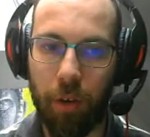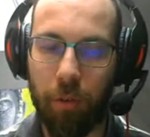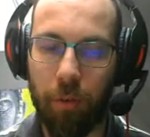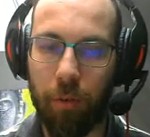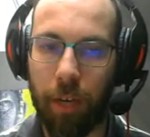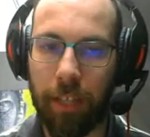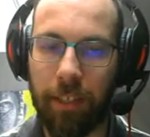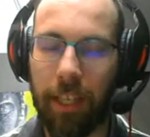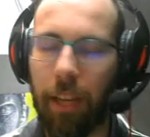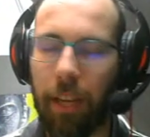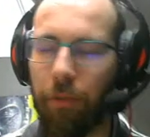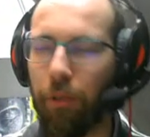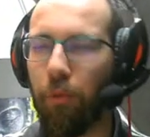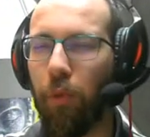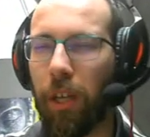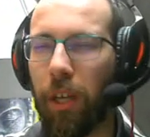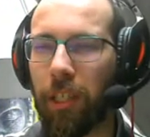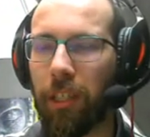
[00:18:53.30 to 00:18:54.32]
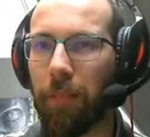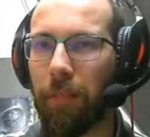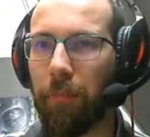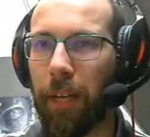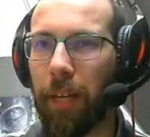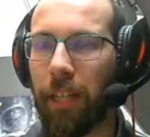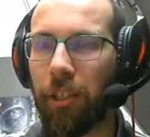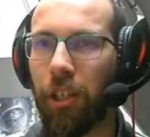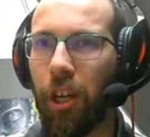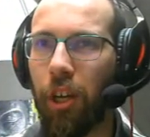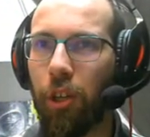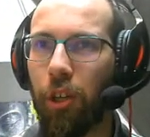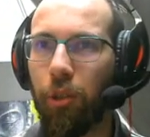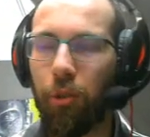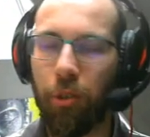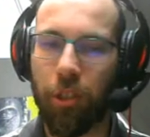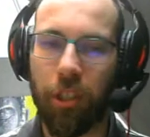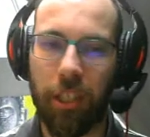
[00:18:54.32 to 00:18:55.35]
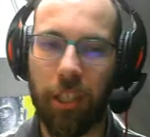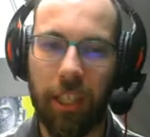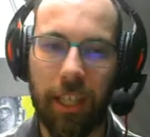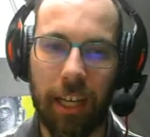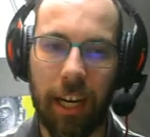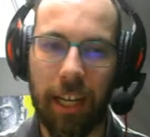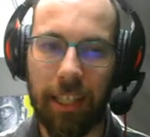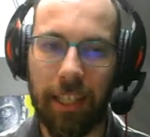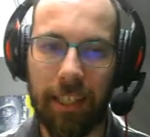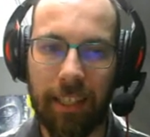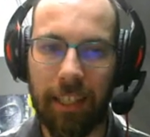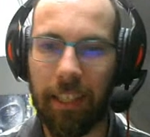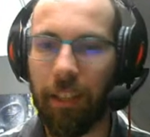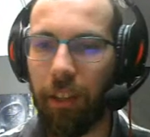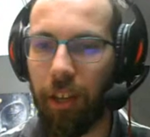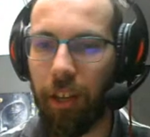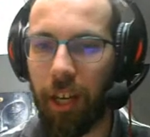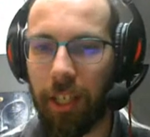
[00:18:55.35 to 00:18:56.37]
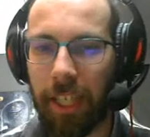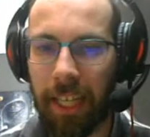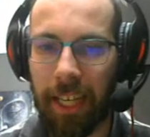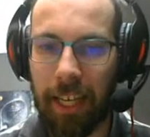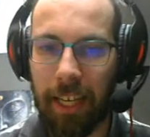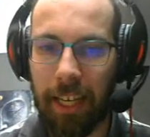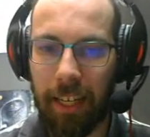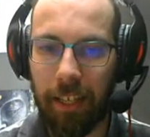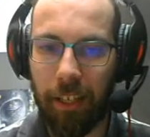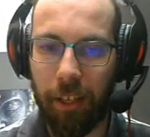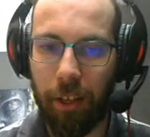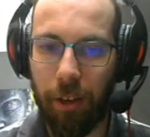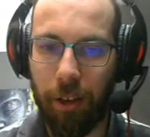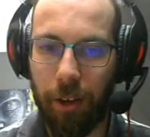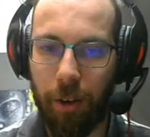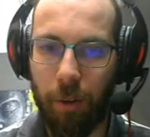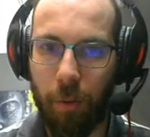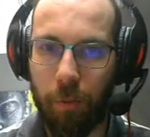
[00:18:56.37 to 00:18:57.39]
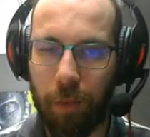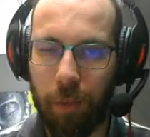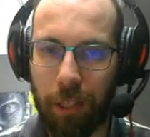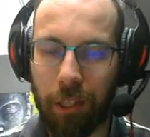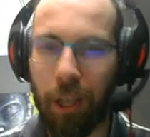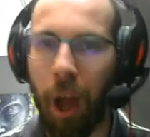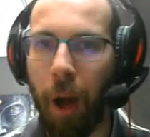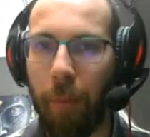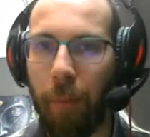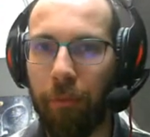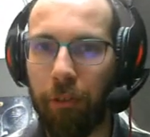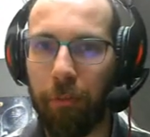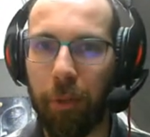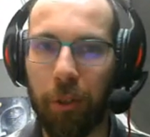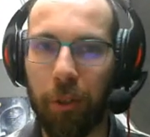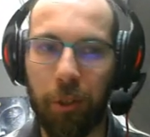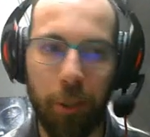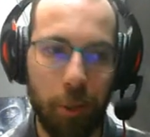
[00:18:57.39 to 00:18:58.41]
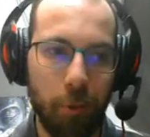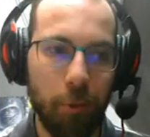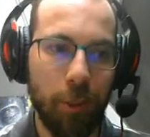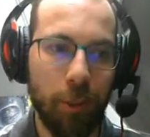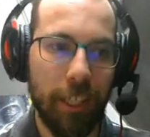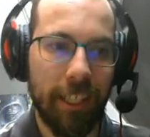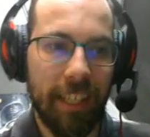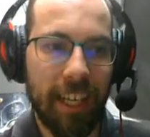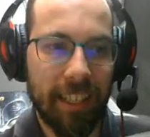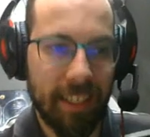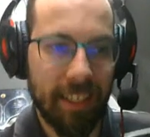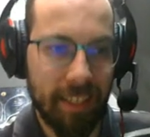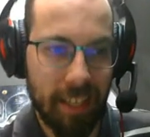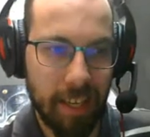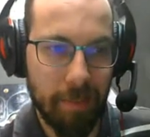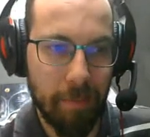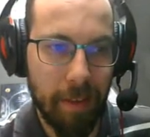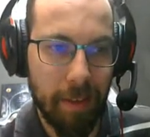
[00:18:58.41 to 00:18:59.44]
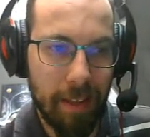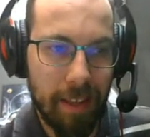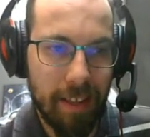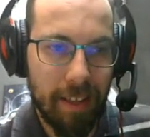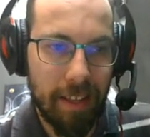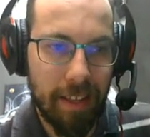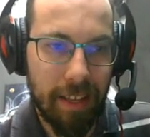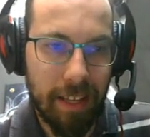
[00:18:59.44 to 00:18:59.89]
you know, I think if you watch that match, you could see that I did not, you know, was comfortable using that team,